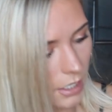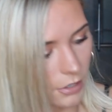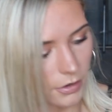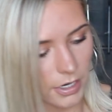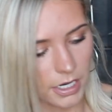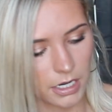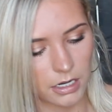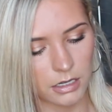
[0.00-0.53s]

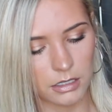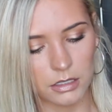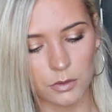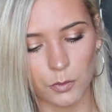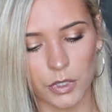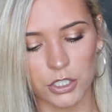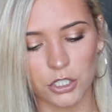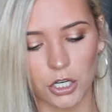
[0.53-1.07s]
earrings,
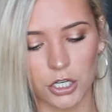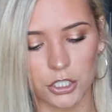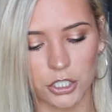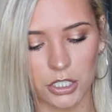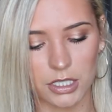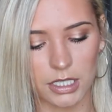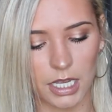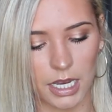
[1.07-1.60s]
which are
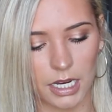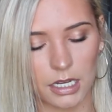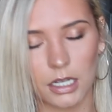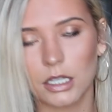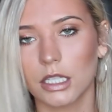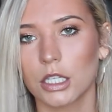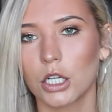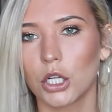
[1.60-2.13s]
just like
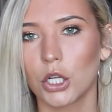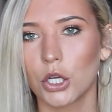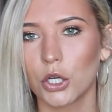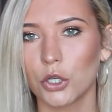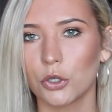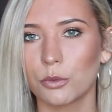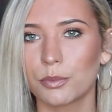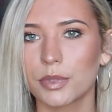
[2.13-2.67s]
little
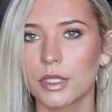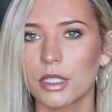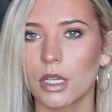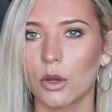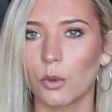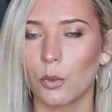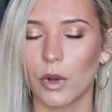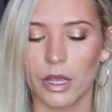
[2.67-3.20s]
hoops
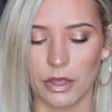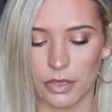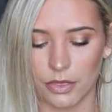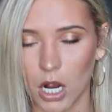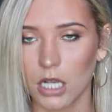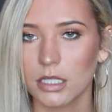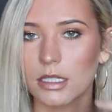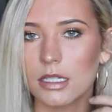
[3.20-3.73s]
with
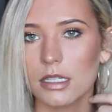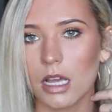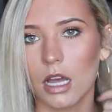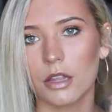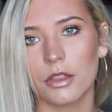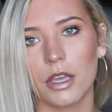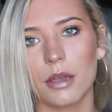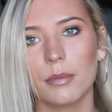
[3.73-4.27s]
crosses
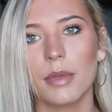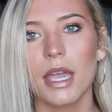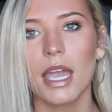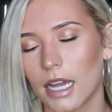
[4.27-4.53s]
on them.